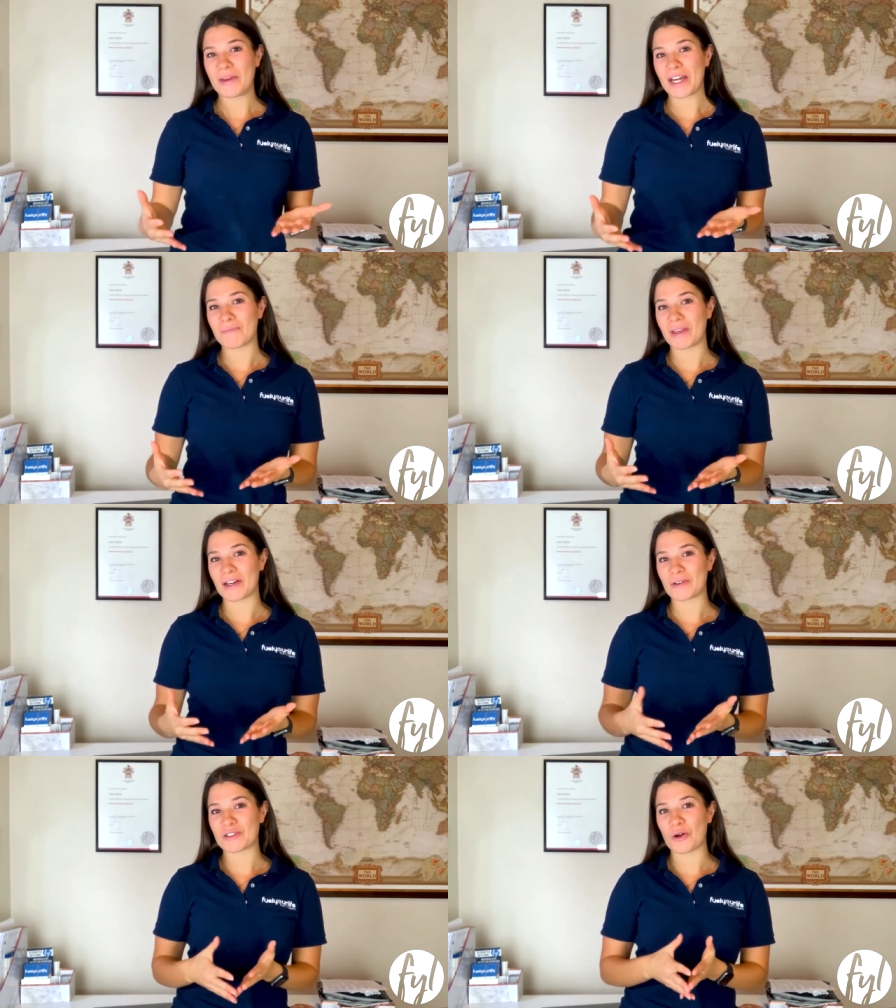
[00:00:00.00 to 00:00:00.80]
bigger
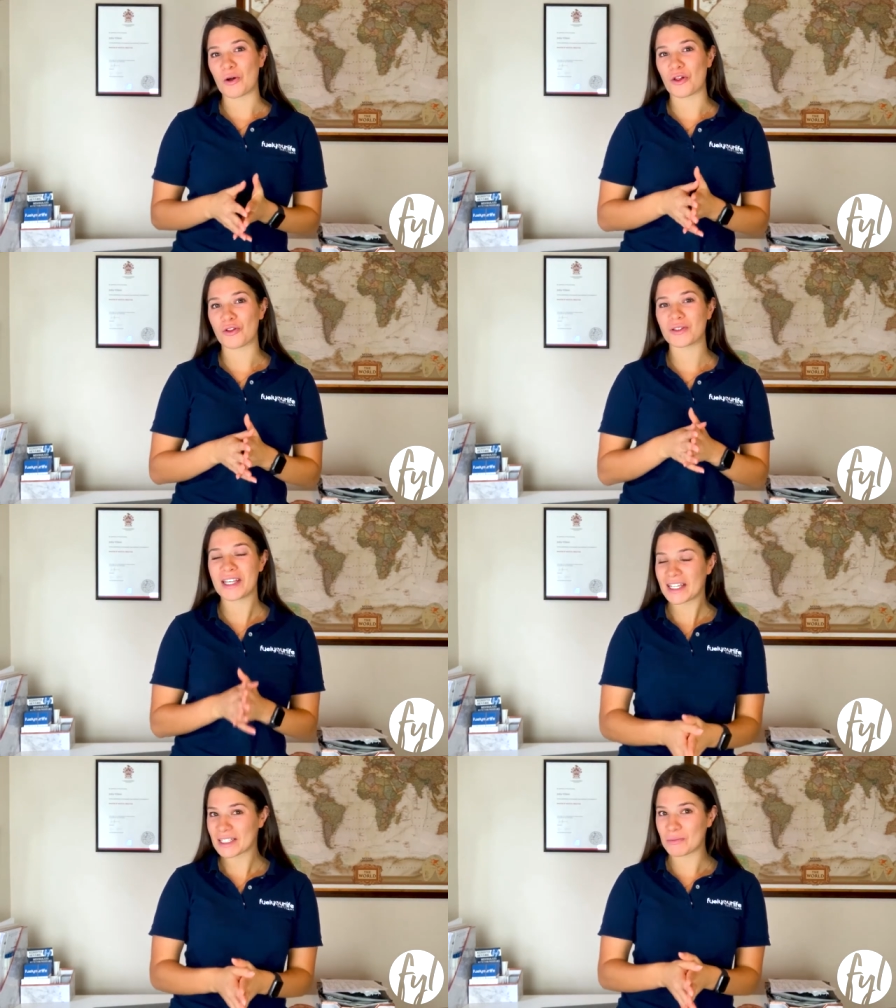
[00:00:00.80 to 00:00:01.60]
meals or
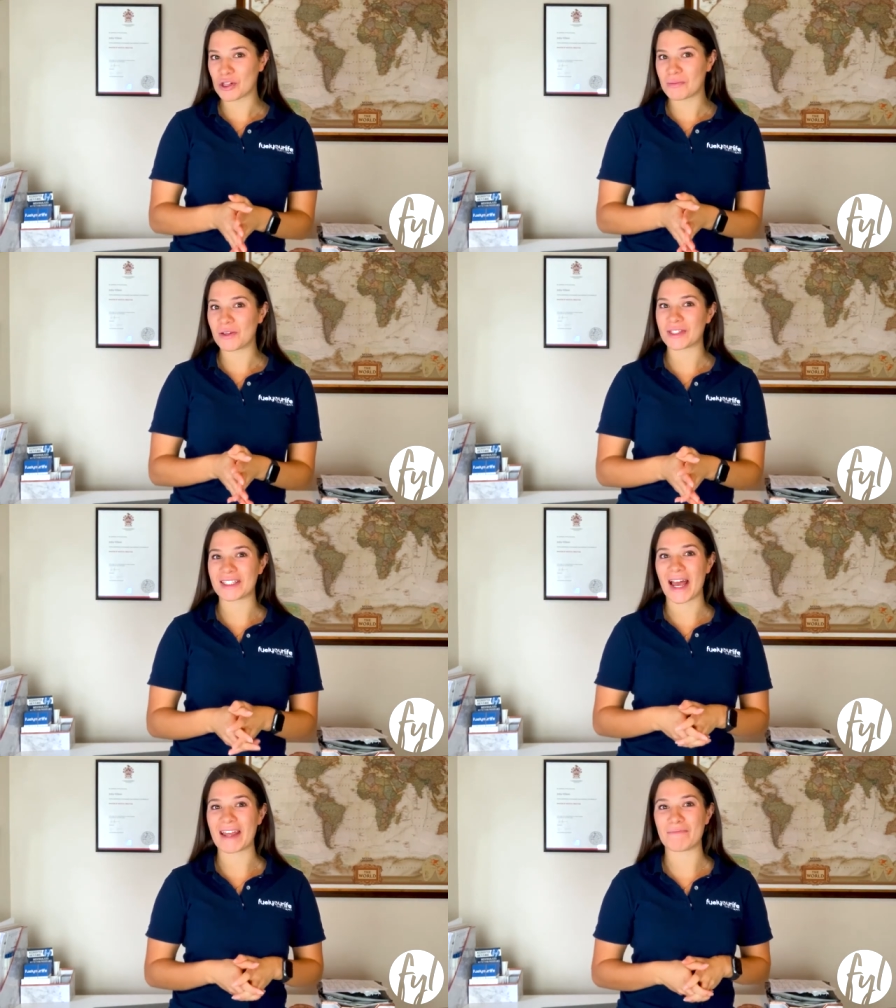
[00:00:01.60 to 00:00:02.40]
six smaller meals a
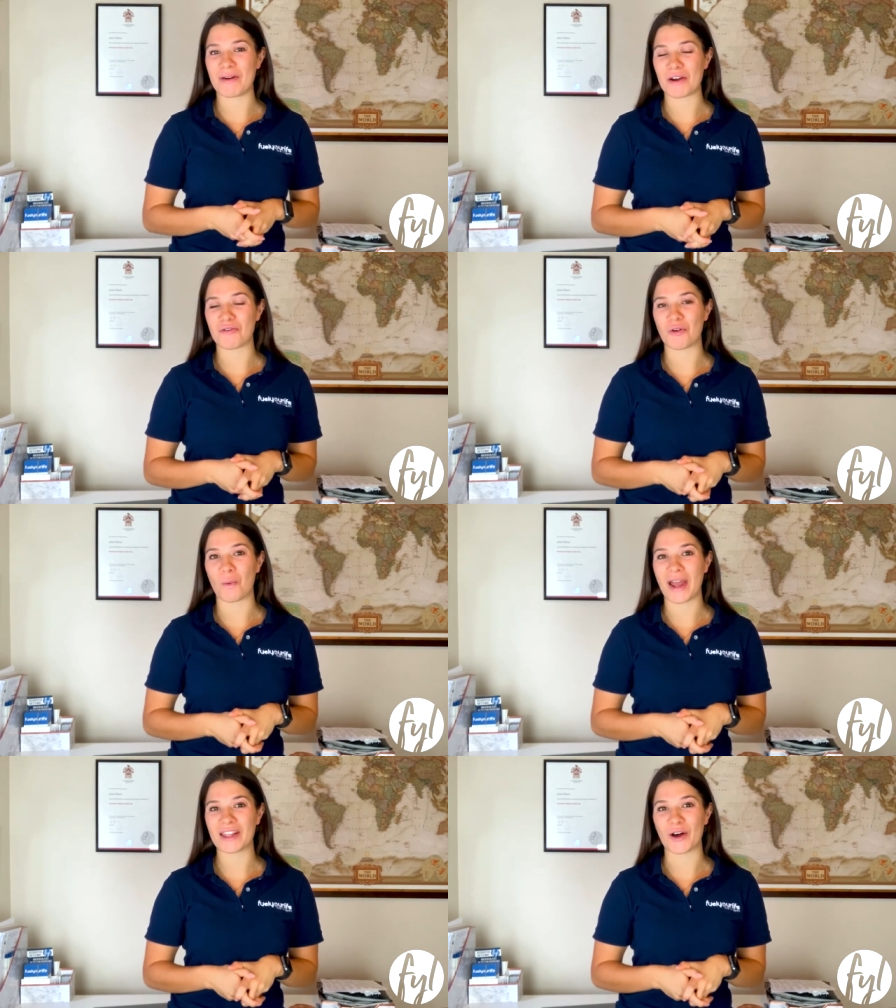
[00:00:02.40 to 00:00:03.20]
day better for
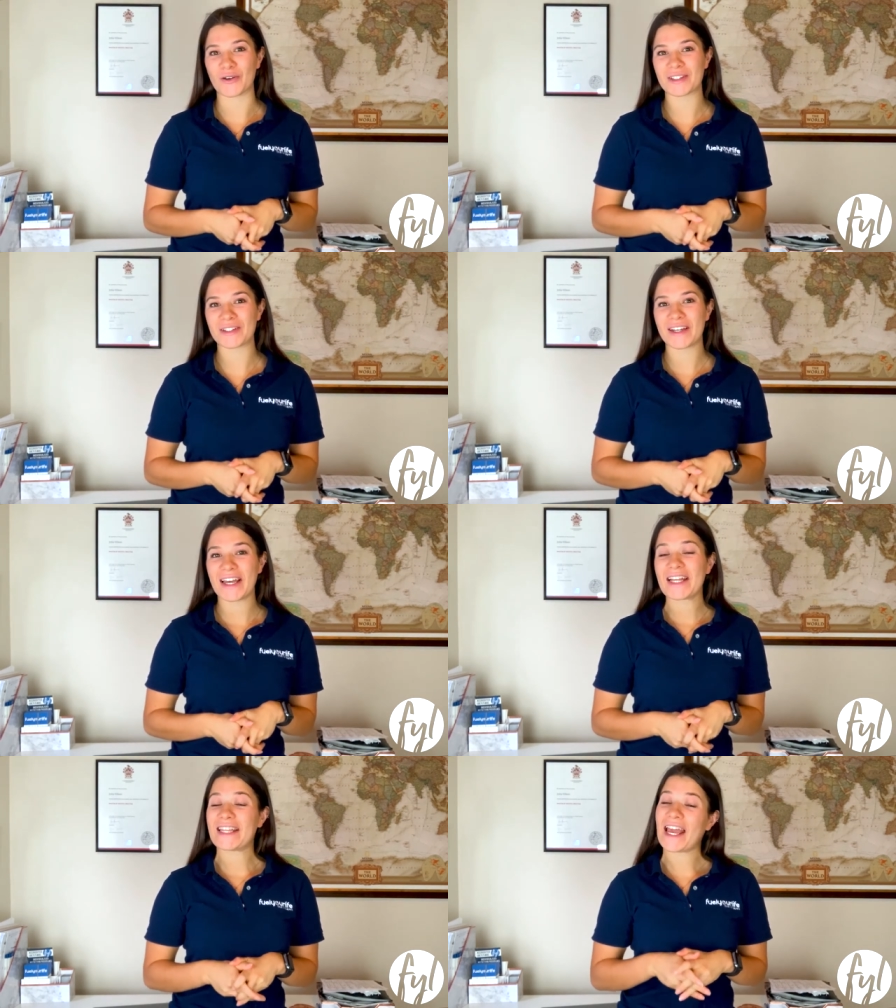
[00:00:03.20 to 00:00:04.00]
weight loss?
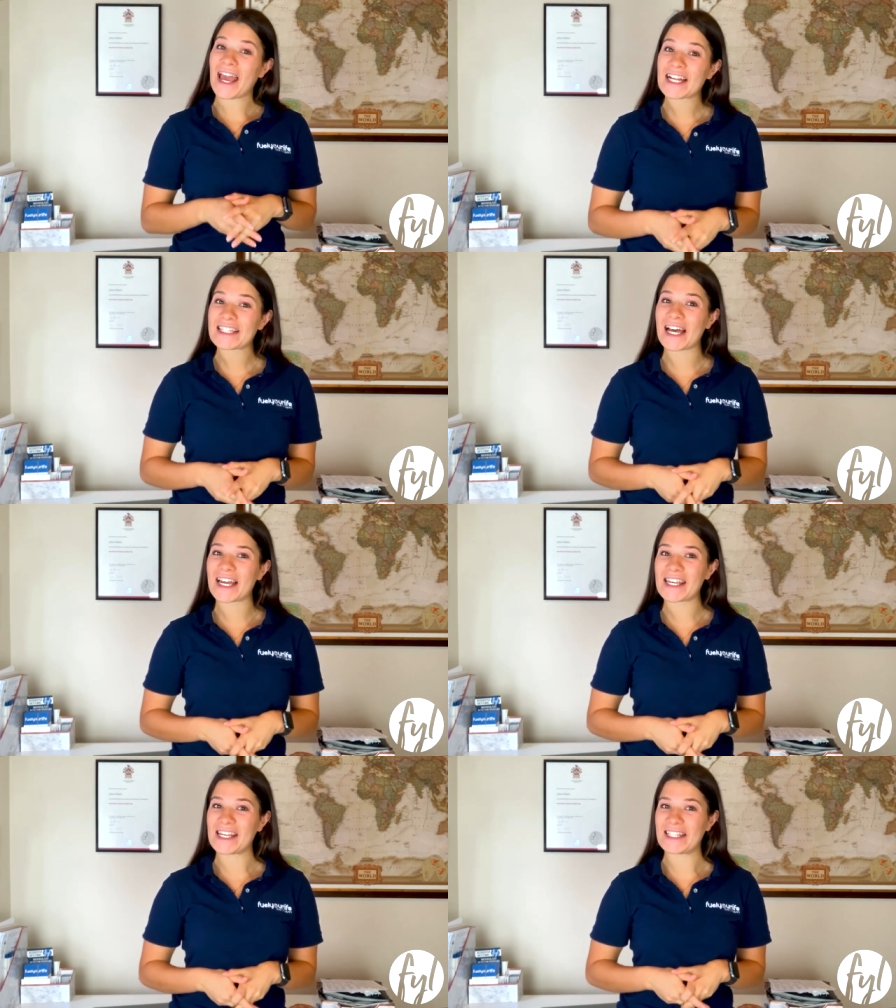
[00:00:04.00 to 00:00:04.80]
The answer
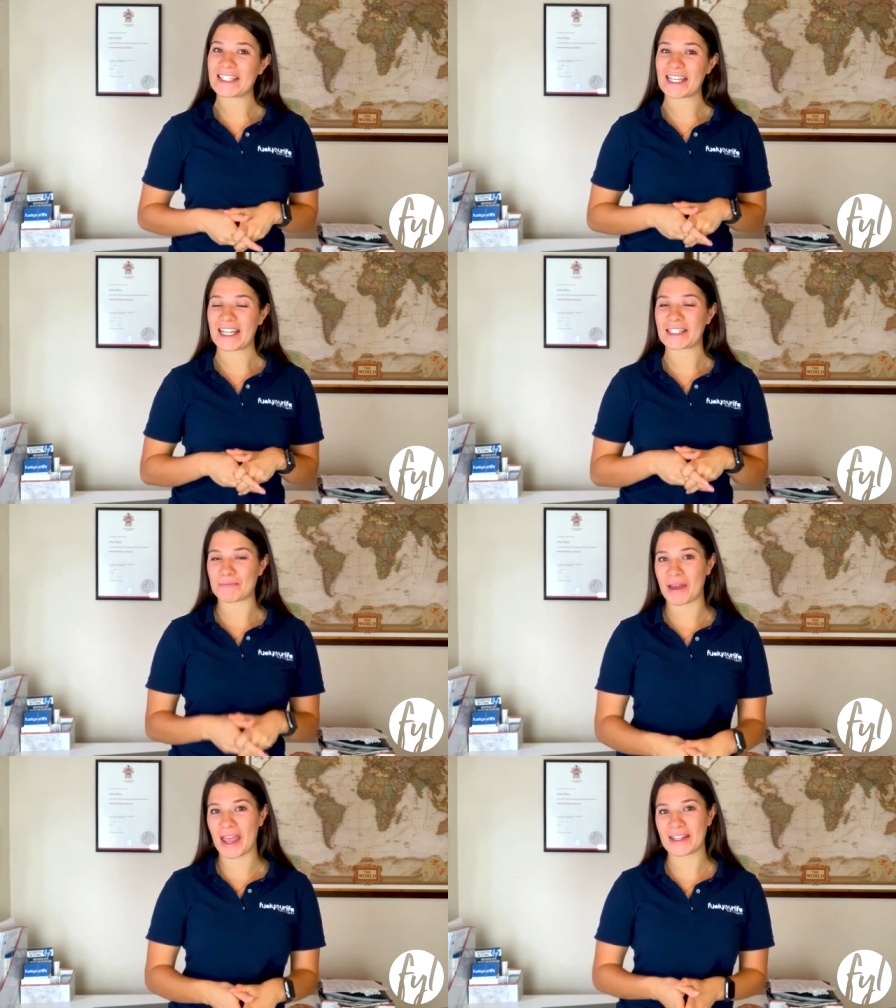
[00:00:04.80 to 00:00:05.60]
is it
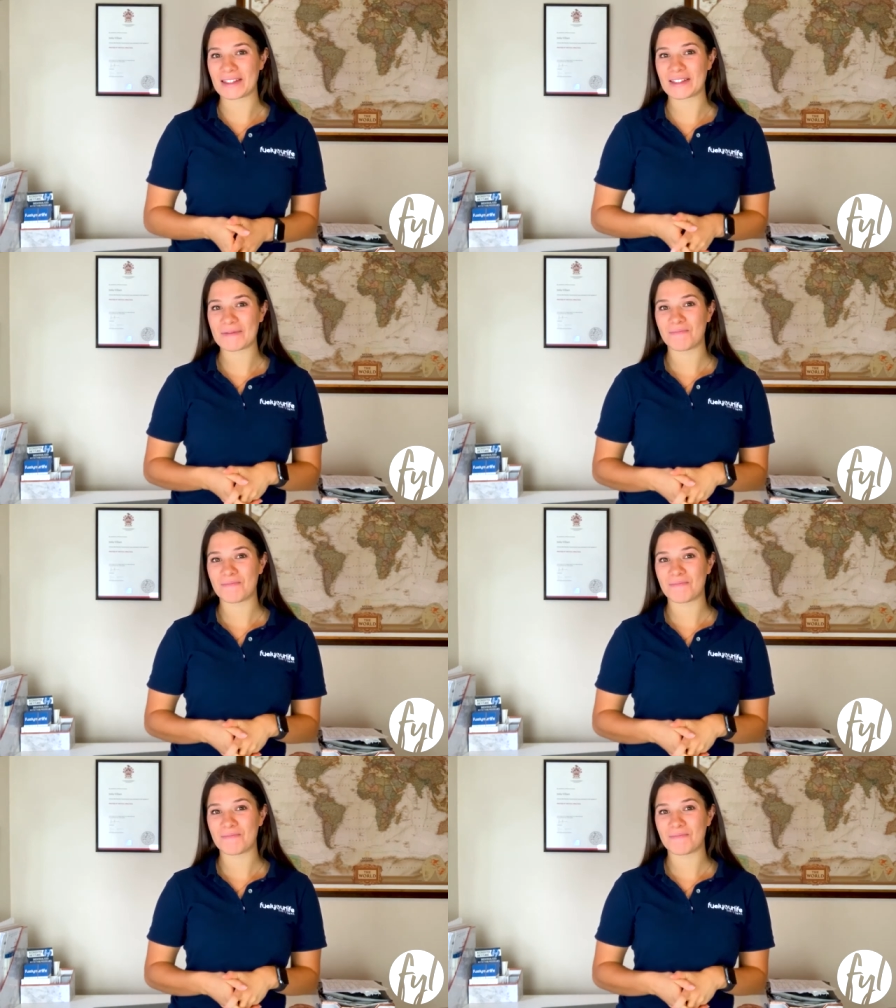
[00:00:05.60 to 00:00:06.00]
depends.